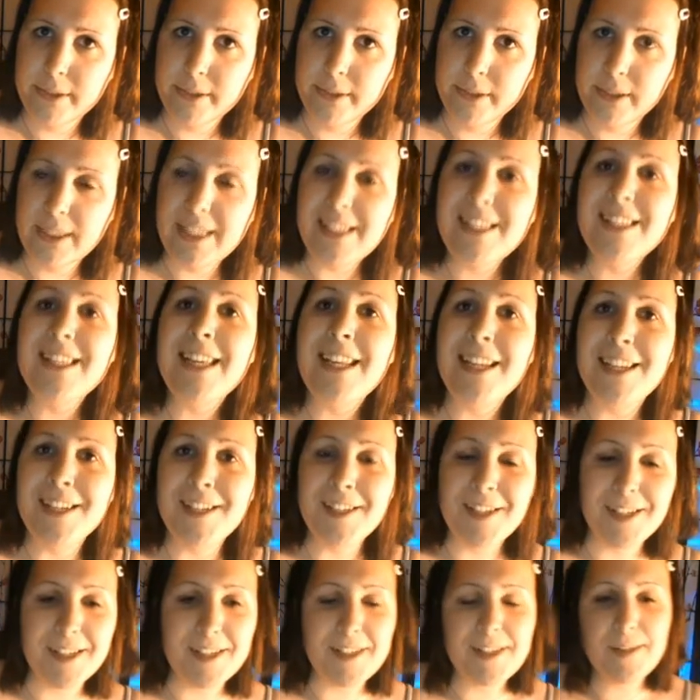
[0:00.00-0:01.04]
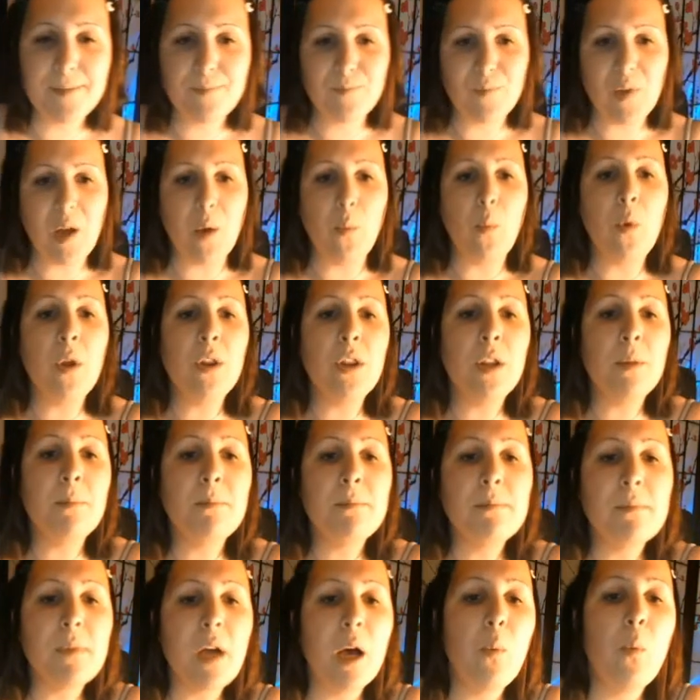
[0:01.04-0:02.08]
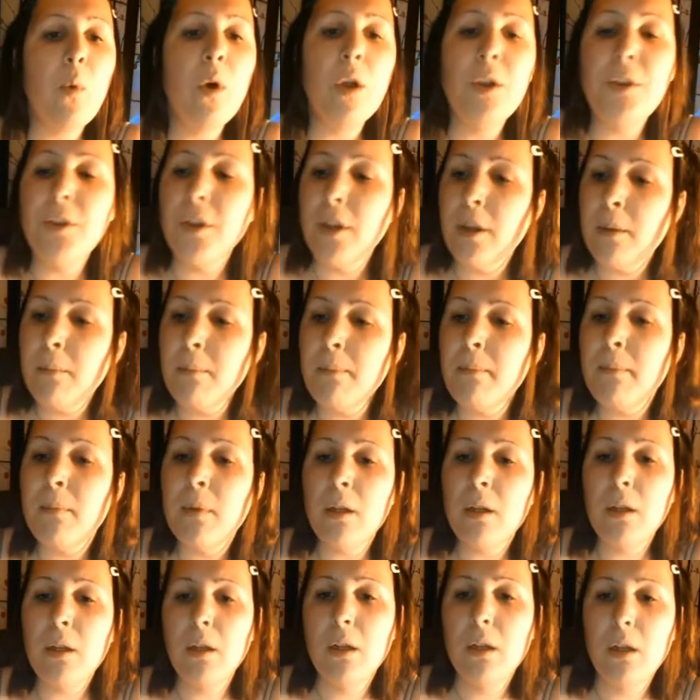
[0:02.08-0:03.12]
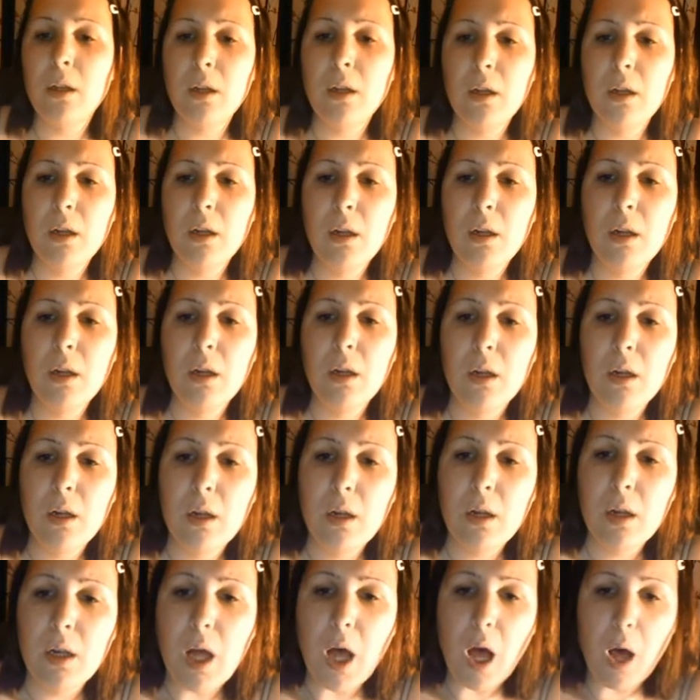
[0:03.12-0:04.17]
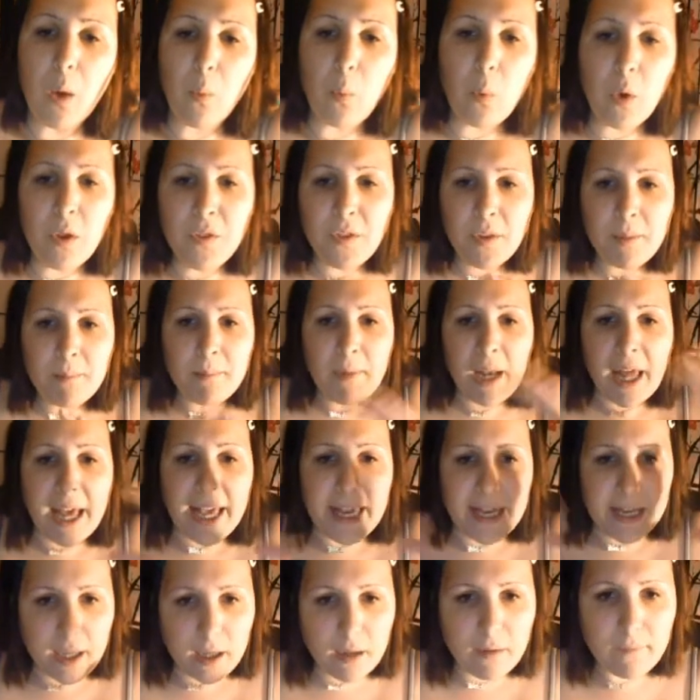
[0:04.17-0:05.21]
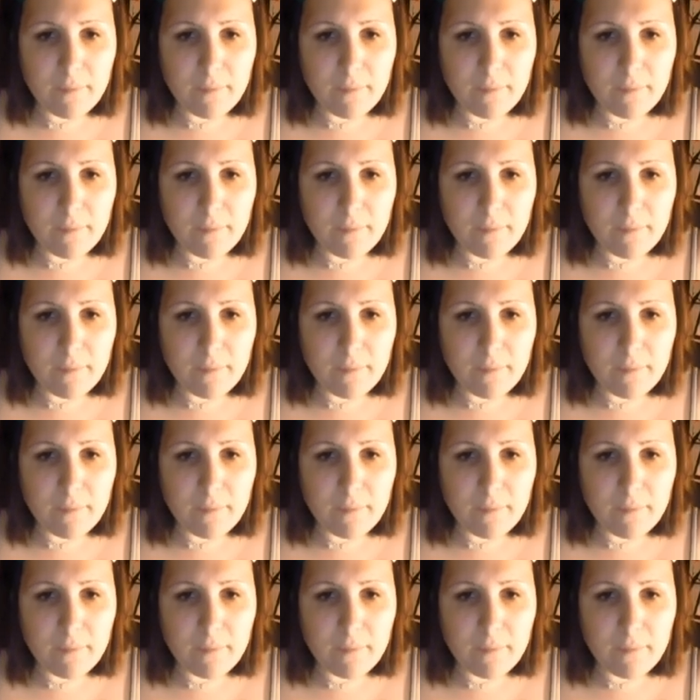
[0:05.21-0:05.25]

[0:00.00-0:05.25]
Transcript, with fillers: cylinders. I want them, I want them, I want them like,